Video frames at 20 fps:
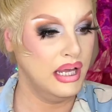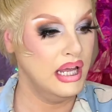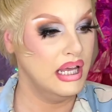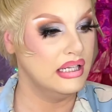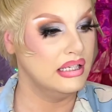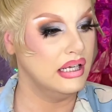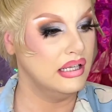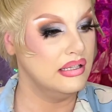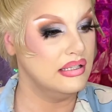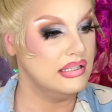
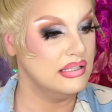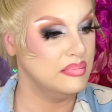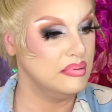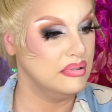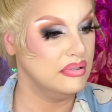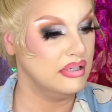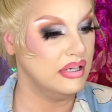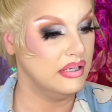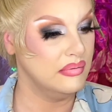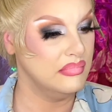Now this
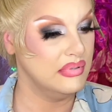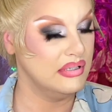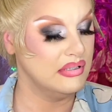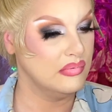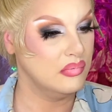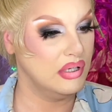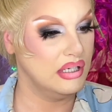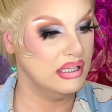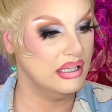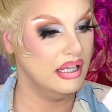spirit gum is
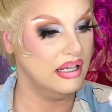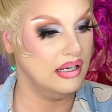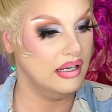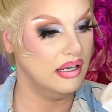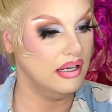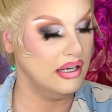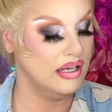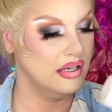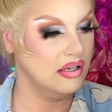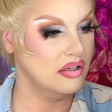one that
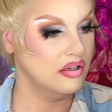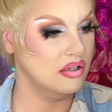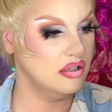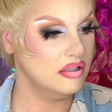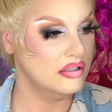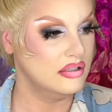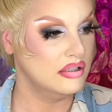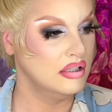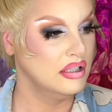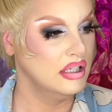I
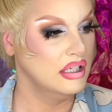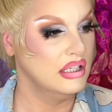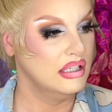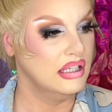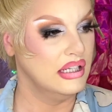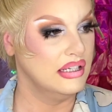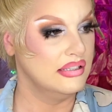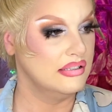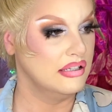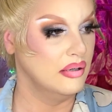got
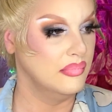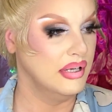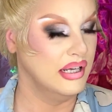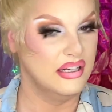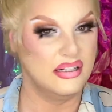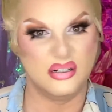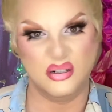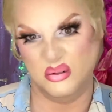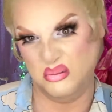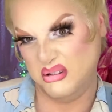last time I had
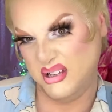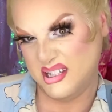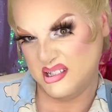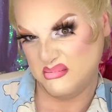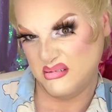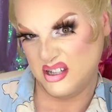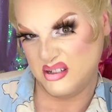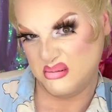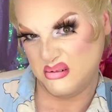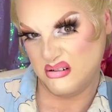to replace
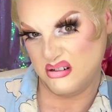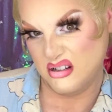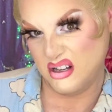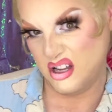my spirit